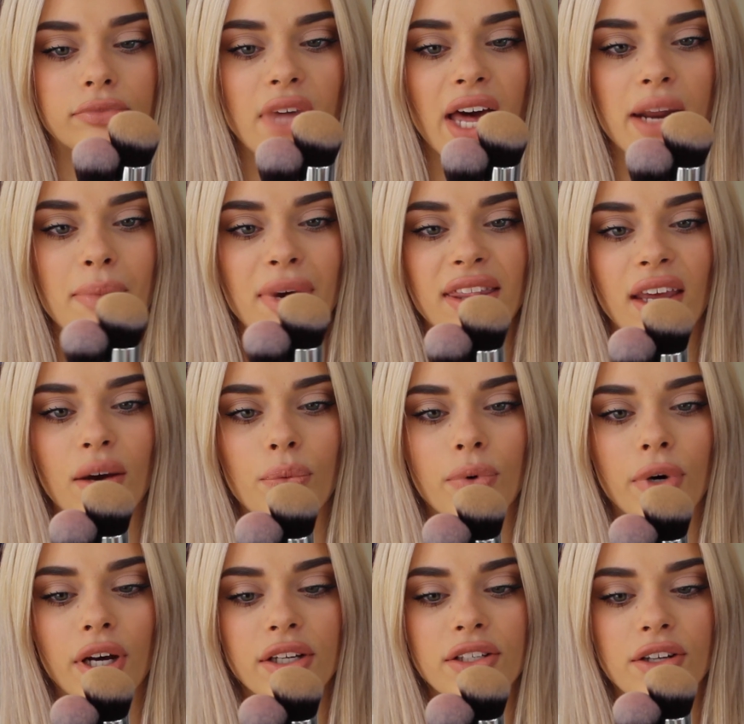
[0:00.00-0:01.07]
I mean, they
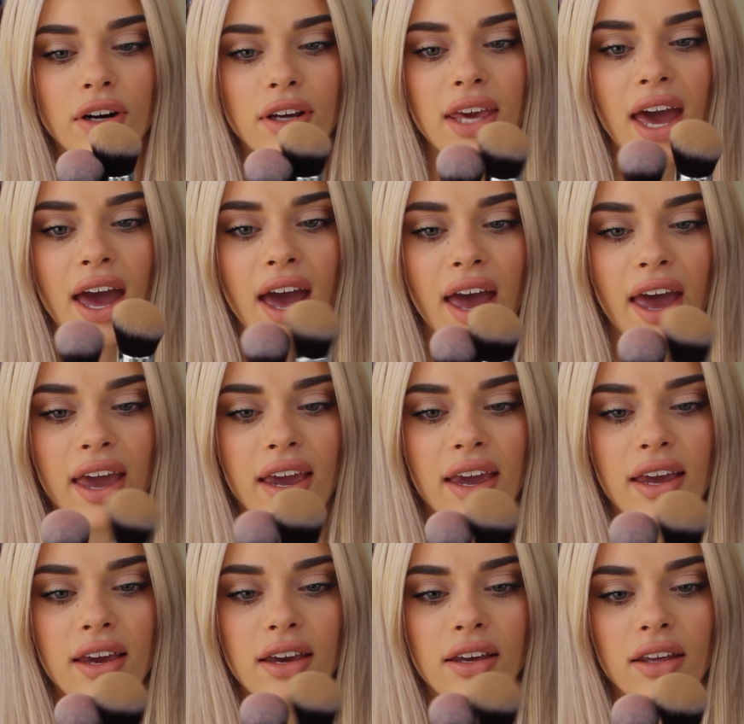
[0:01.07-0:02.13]
worked
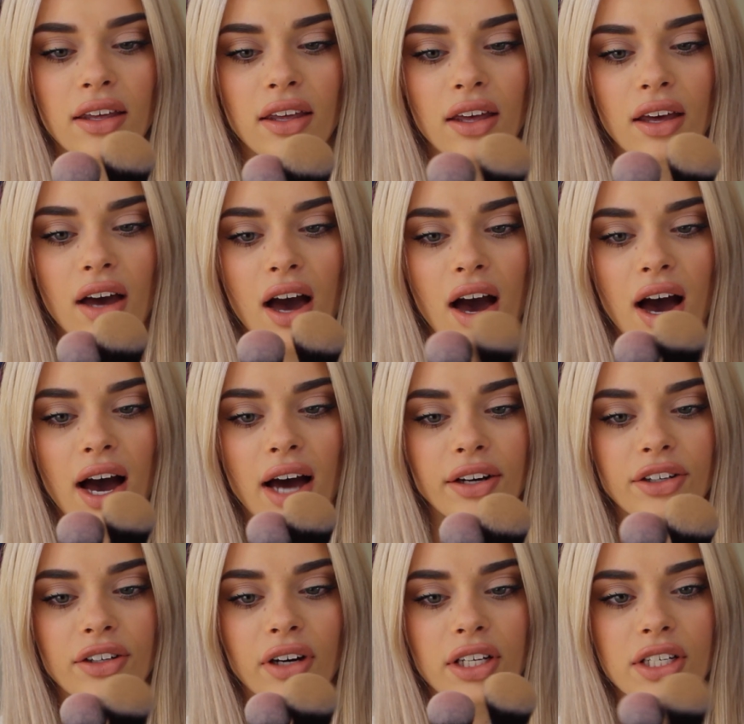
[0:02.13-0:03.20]
okay. I
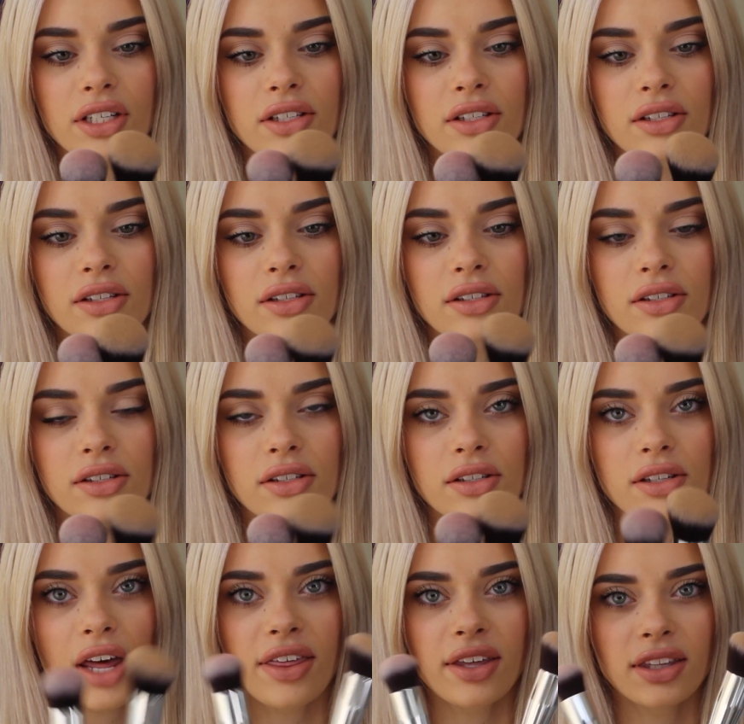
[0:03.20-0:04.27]
don't know, I
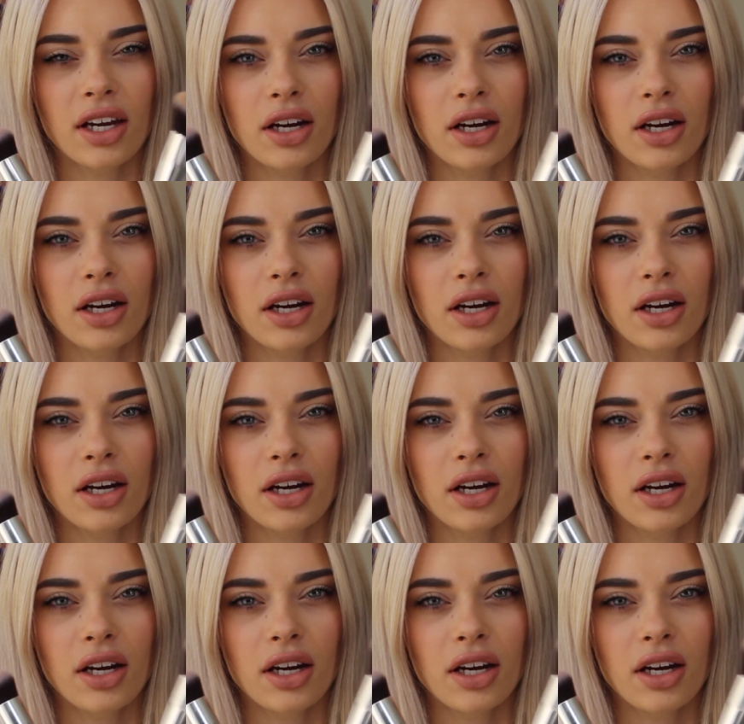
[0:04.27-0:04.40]
think